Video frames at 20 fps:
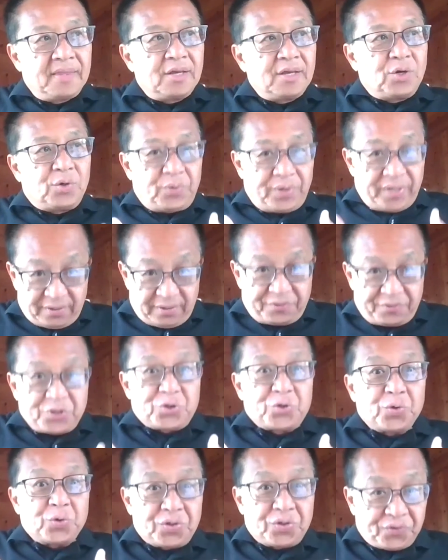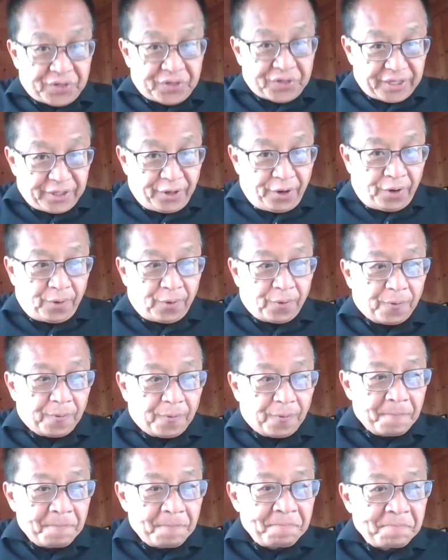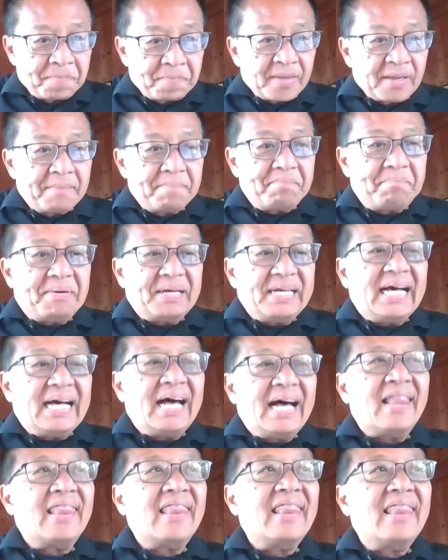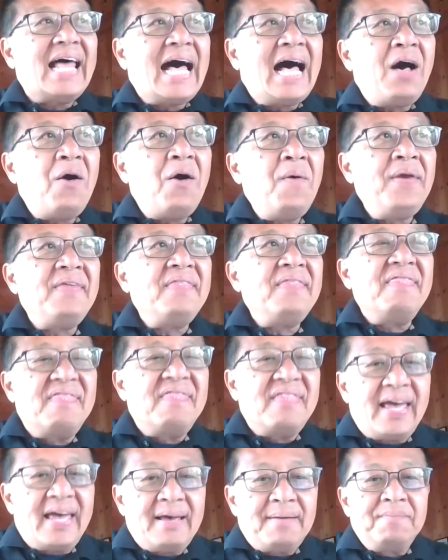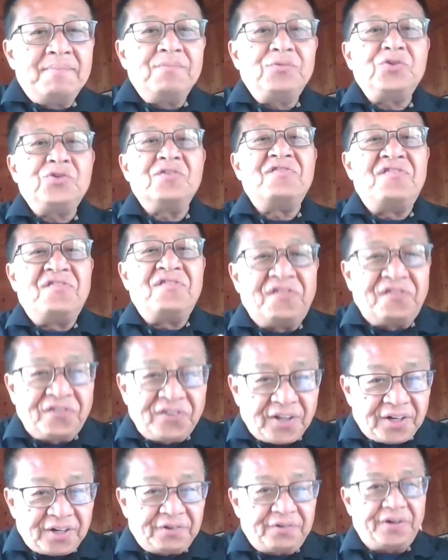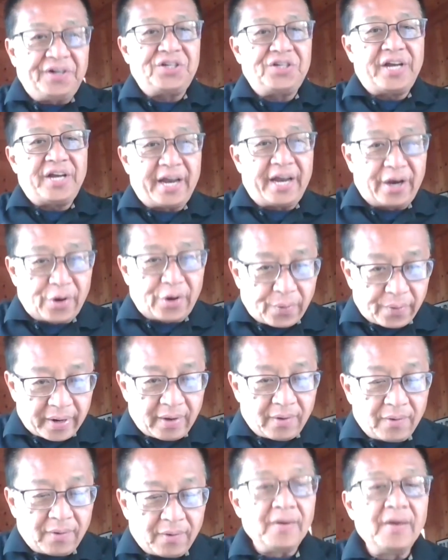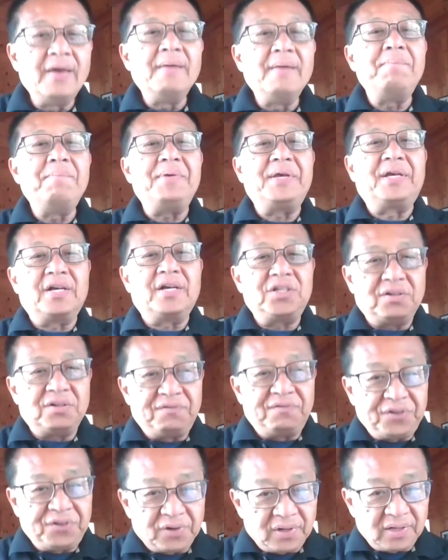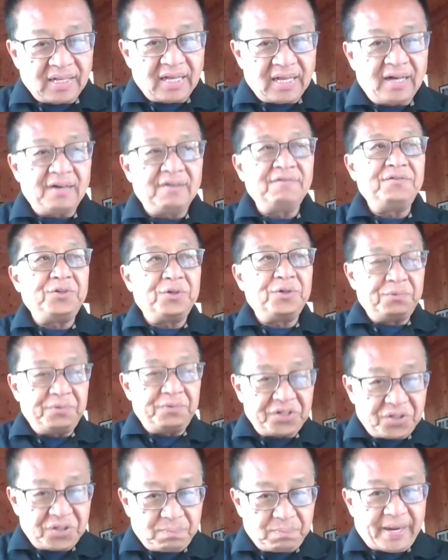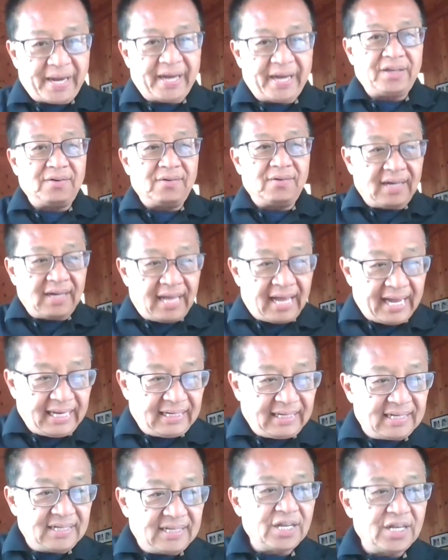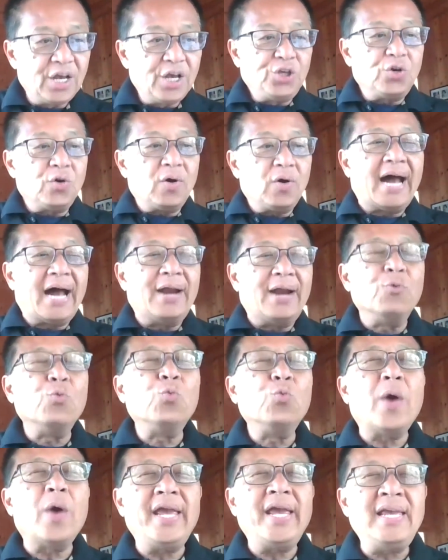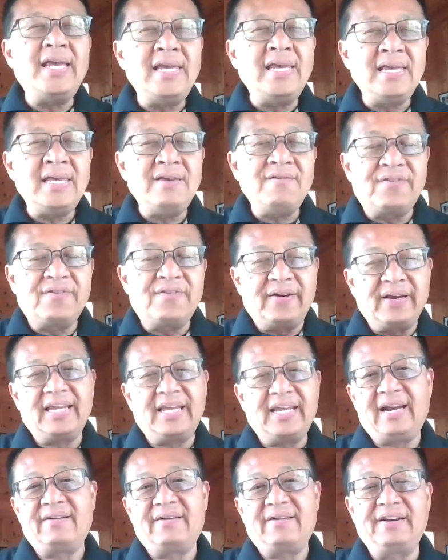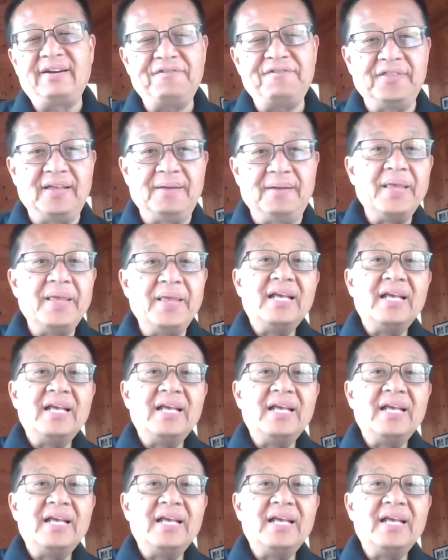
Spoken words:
creative, resourceful, and whole, but allowing them to flourish and grow because of your love, your respect, your kindness, your unwavering caring for them.